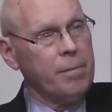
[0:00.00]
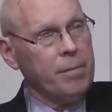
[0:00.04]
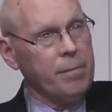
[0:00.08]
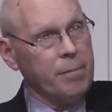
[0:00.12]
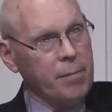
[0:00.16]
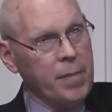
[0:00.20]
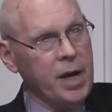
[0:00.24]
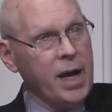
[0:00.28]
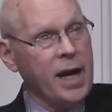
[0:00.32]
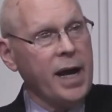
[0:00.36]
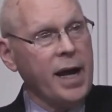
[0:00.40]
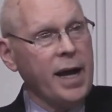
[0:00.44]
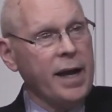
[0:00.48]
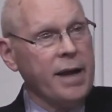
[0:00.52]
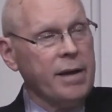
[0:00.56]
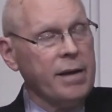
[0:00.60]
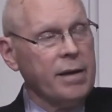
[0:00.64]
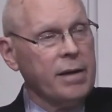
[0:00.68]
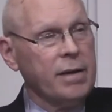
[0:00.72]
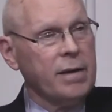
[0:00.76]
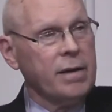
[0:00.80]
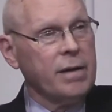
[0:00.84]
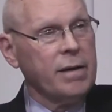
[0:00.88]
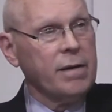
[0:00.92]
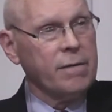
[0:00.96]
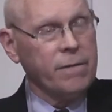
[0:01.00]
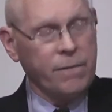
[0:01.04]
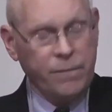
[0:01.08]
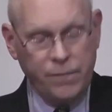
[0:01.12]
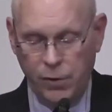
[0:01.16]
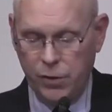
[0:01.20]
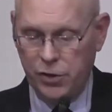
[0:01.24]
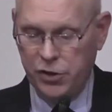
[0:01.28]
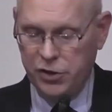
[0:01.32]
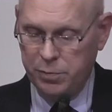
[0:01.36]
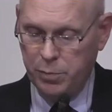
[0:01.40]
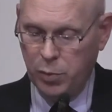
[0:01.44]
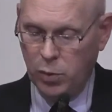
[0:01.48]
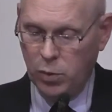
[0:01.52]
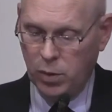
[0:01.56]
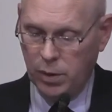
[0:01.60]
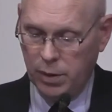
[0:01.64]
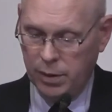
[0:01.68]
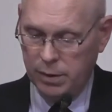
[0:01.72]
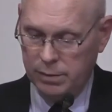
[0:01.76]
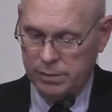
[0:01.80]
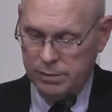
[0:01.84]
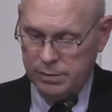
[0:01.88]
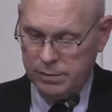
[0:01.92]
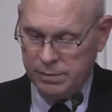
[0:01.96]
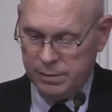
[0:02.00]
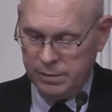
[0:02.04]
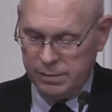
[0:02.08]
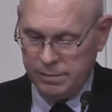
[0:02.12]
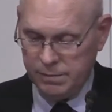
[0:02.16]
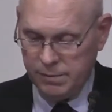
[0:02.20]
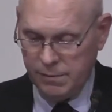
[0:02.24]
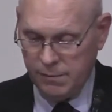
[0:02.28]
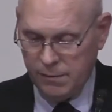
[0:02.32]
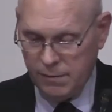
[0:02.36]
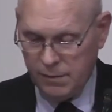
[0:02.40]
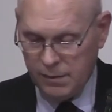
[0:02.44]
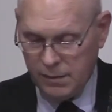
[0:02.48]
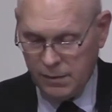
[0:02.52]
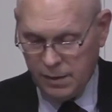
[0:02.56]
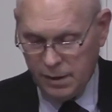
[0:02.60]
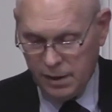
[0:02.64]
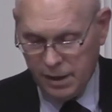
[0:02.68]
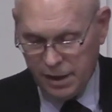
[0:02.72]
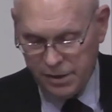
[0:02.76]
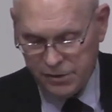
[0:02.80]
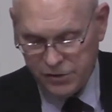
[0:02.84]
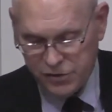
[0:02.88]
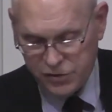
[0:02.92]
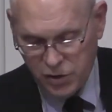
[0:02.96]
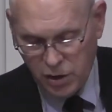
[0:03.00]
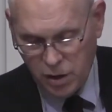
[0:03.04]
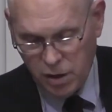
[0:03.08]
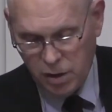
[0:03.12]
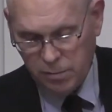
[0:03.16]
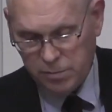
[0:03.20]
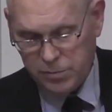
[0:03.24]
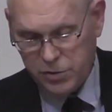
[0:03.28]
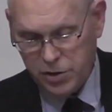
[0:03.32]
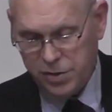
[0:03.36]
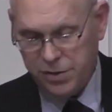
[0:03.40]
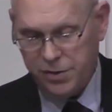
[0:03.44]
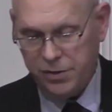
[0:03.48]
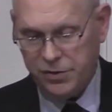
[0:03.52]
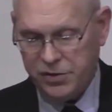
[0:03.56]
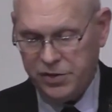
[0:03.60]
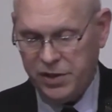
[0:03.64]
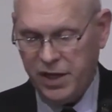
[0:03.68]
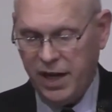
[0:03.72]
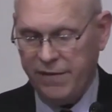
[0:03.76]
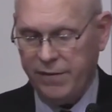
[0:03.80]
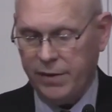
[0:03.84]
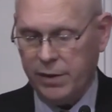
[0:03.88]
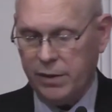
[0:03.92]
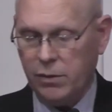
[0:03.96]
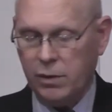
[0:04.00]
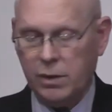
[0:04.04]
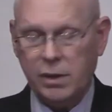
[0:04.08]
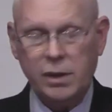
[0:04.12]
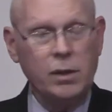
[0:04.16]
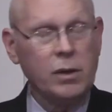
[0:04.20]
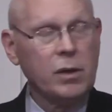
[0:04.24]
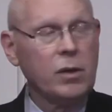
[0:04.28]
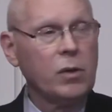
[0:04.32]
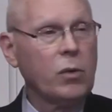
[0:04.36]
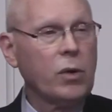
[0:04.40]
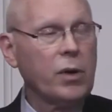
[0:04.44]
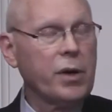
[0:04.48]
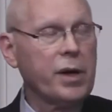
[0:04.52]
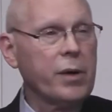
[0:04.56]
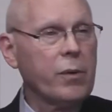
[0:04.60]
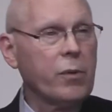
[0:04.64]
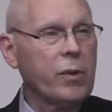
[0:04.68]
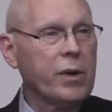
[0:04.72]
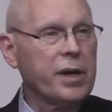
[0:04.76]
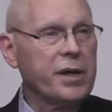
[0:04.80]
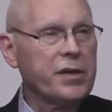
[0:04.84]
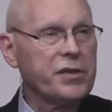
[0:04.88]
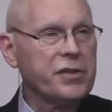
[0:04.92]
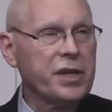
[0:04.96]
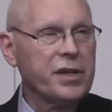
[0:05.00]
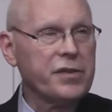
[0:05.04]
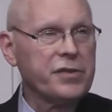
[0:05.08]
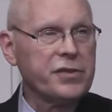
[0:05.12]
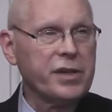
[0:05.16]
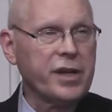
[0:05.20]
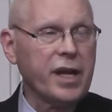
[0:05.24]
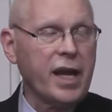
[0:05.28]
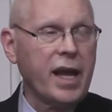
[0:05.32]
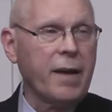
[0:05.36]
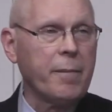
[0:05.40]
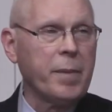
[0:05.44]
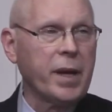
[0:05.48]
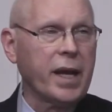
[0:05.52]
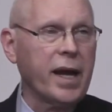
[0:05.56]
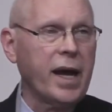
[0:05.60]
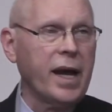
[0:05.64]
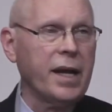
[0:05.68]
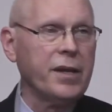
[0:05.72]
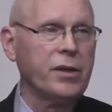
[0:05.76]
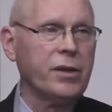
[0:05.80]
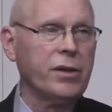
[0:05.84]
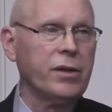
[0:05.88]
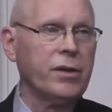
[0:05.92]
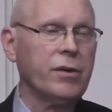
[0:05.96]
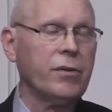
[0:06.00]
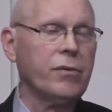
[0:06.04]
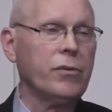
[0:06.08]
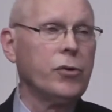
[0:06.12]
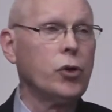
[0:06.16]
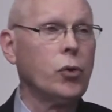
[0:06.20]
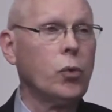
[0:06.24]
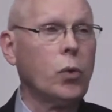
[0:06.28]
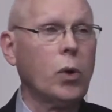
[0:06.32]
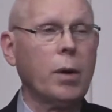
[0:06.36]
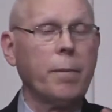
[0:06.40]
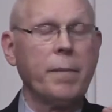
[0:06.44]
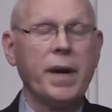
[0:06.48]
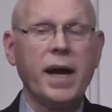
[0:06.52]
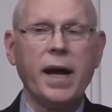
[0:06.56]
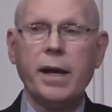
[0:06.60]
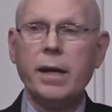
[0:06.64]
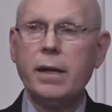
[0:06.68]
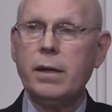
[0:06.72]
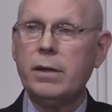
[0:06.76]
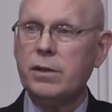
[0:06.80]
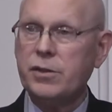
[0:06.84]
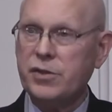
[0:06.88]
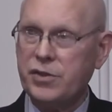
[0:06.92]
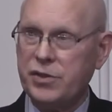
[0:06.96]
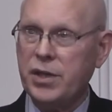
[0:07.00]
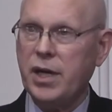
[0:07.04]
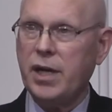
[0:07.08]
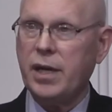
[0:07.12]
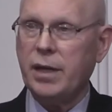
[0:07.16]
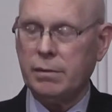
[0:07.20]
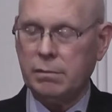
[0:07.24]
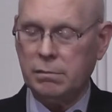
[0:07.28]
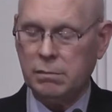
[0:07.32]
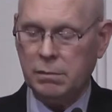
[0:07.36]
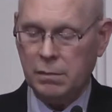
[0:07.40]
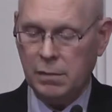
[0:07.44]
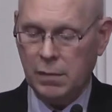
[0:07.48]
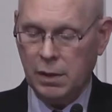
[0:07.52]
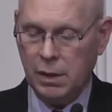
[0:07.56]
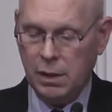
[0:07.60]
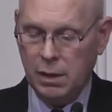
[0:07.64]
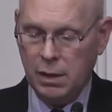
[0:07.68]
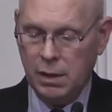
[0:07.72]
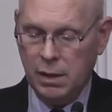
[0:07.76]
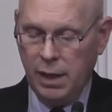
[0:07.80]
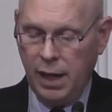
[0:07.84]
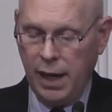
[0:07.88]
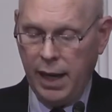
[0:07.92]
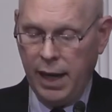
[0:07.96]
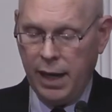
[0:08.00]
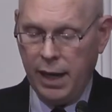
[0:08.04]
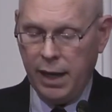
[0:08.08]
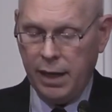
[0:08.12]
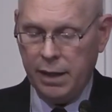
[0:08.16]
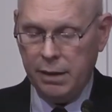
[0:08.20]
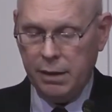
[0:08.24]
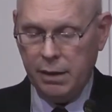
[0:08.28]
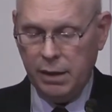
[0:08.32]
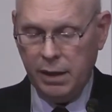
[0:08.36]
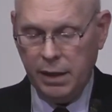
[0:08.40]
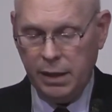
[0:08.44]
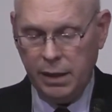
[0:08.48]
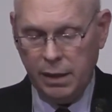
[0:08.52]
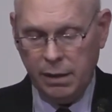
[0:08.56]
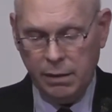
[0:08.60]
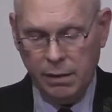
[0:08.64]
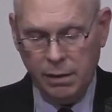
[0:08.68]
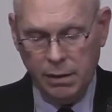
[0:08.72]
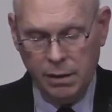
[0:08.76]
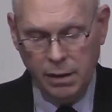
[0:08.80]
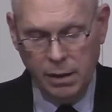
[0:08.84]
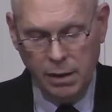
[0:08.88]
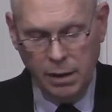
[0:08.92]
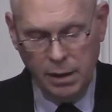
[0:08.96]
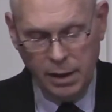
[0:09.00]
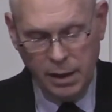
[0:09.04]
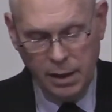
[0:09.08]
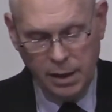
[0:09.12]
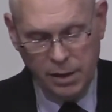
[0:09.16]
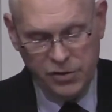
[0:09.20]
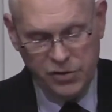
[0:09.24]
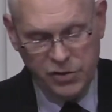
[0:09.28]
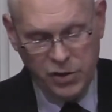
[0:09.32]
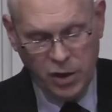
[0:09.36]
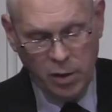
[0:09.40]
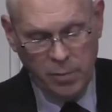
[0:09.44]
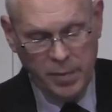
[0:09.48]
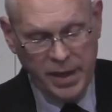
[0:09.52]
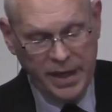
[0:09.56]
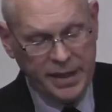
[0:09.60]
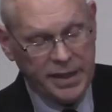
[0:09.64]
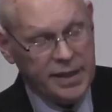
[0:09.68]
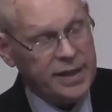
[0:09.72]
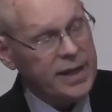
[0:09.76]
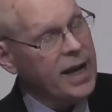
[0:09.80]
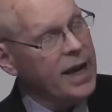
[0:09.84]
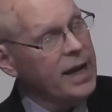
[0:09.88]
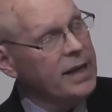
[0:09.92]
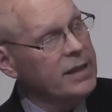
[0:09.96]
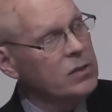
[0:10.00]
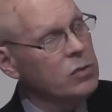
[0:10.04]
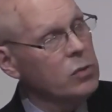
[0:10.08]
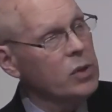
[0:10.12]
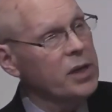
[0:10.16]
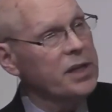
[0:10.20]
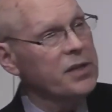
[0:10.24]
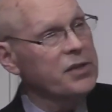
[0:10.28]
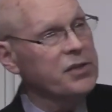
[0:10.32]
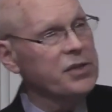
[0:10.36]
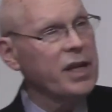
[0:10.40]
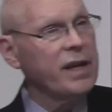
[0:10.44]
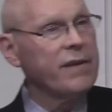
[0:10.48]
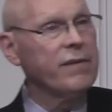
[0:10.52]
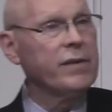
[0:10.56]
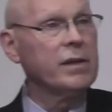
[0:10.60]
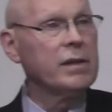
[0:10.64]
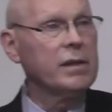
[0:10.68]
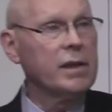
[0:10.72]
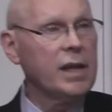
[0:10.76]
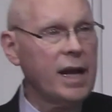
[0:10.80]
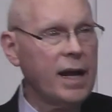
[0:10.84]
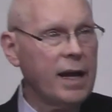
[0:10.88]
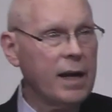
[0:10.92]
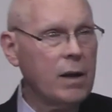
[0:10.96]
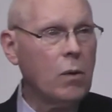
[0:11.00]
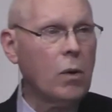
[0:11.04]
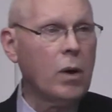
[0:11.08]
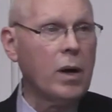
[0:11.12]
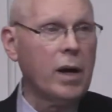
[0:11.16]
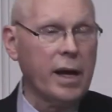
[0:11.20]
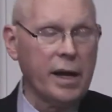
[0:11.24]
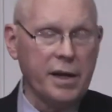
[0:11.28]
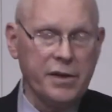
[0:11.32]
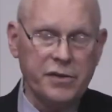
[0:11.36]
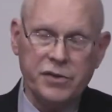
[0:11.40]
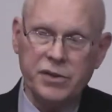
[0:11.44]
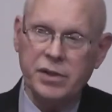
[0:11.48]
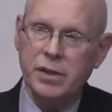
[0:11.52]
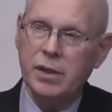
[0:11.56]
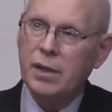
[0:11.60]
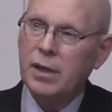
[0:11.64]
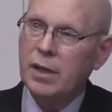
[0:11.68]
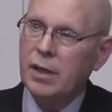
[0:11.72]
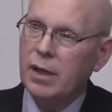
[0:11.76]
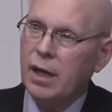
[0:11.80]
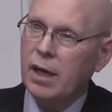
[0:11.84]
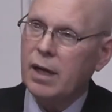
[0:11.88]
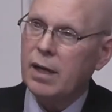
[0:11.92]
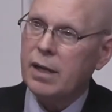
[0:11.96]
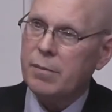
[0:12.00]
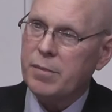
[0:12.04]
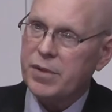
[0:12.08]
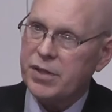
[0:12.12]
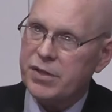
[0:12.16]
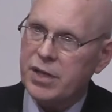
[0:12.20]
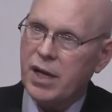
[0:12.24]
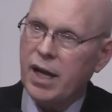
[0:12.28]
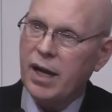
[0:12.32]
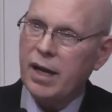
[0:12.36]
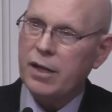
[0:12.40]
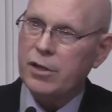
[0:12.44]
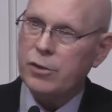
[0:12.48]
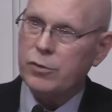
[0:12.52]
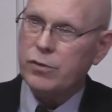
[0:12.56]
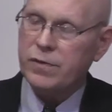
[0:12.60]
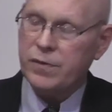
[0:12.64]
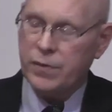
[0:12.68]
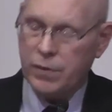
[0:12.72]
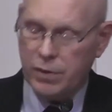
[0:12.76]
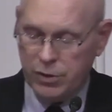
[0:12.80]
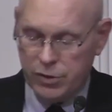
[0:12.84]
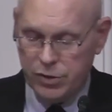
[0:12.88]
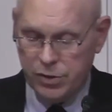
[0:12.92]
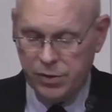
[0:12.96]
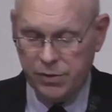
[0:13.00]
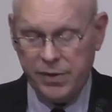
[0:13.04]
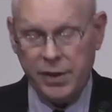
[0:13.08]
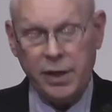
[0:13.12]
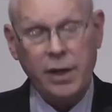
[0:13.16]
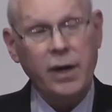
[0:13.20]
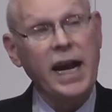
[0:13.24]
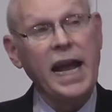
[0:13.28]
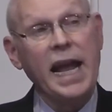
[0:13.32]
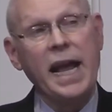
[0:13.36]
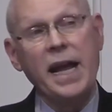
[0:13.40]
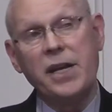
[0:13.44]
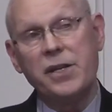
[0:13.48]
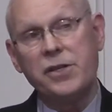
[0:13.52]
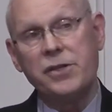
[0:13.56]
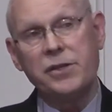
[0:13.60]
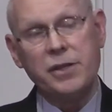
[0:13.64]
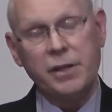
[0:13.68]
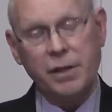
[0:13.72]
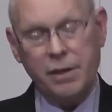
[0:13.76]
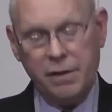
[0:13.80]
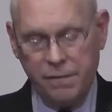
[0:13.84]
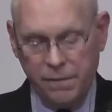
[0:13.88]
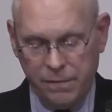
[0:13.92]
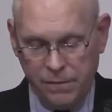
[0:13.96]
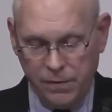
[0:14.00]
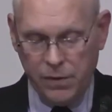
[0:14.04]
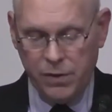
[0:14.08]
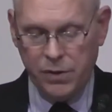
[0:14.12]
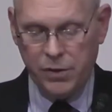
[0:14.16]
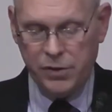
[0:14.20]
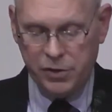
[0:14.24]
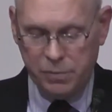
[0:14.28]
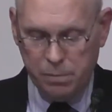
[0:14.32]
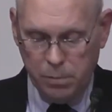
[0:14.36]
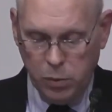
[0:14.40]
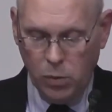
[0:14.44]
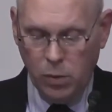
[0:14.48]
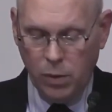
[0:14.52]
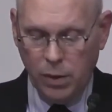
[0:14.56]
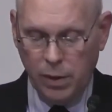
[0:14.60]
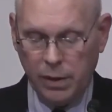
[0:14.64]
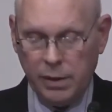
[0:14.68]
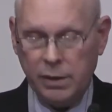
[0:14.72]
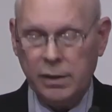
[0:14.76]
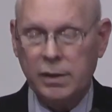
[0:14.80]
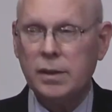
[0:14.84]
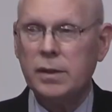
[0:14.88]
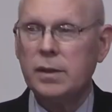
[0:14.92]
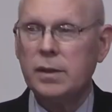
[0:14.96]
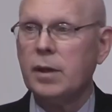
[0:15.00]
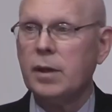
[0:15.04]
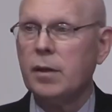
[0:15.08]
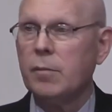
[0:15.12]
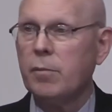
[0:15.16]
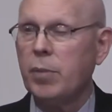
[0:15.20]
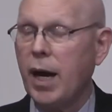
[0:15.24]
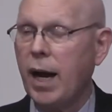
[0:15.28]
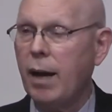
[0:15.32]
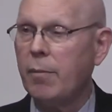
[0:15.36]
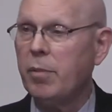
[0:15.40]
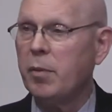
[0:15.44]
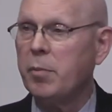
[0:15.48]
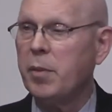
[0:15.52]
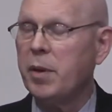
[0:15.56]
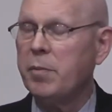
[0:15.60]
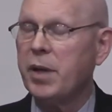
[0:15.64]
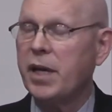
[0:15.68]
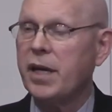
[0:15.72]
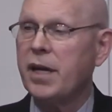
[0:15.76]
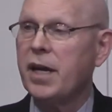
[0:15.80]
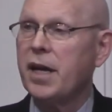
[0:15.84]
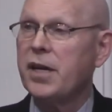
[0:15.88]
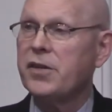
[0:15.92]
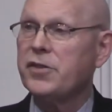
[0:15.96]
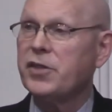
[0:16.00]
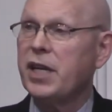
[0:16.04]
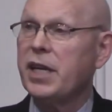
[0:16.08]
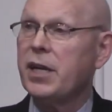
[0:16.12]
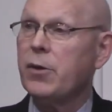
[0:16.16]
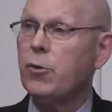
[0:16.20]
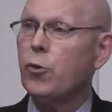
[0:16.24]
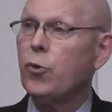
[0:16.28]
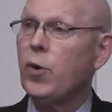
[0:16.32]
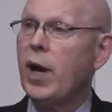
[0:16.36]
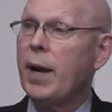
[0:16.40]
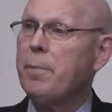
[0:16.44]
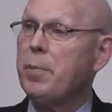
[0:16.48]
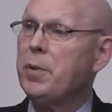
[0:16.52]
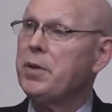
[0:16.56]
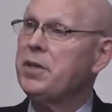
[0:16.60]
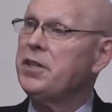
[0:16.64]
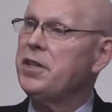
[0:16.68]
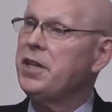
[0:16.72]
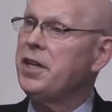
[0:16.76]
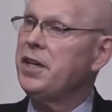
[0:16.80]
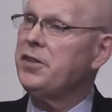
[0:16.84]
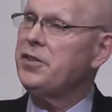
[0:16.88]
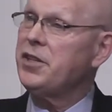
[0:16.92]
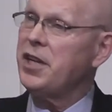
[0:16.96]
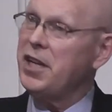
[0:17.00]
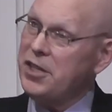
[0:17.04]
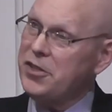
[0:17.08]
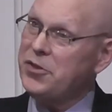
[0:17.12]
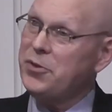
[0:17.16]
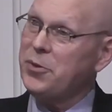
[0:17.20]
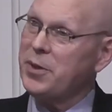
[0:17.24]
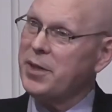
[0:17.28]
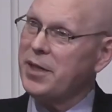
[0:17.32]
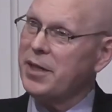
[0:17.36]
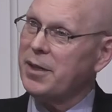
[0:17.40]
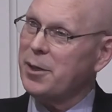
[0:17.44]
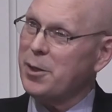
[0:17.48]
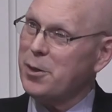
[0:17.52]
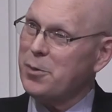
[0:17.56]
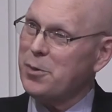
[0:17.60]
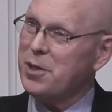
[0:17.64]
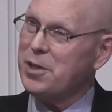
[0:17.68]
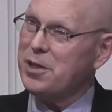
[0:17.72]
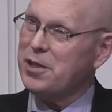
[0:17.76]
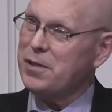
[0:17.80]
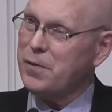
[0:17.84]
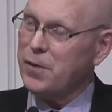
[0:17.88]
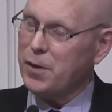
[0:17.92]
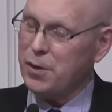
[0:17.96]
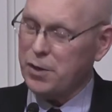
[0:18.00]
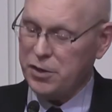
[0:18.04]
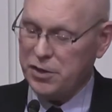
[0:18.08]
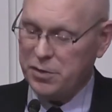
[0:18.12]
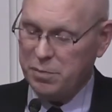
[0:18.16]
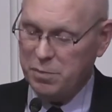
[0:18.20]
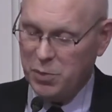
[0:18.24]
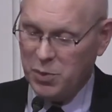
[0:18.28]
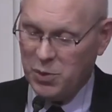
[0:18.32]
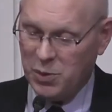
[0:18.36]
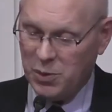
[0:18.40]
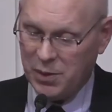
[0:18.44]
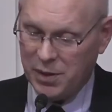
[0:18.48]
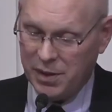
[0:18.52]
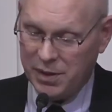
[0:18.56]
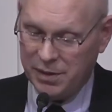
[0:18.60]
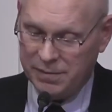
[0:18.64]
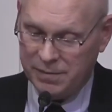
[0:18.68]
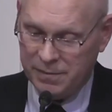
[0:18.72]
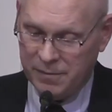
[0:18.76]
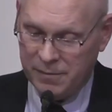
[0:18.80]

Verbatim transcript: my firstborn in Psalm 2:7, where, where he says, Today I begotten you, you are my son. And in uh, Psalm 89:27, likewise, uh, the Messiah is referred to there as the firstborn, probably because he represents Israel, who is firstborn.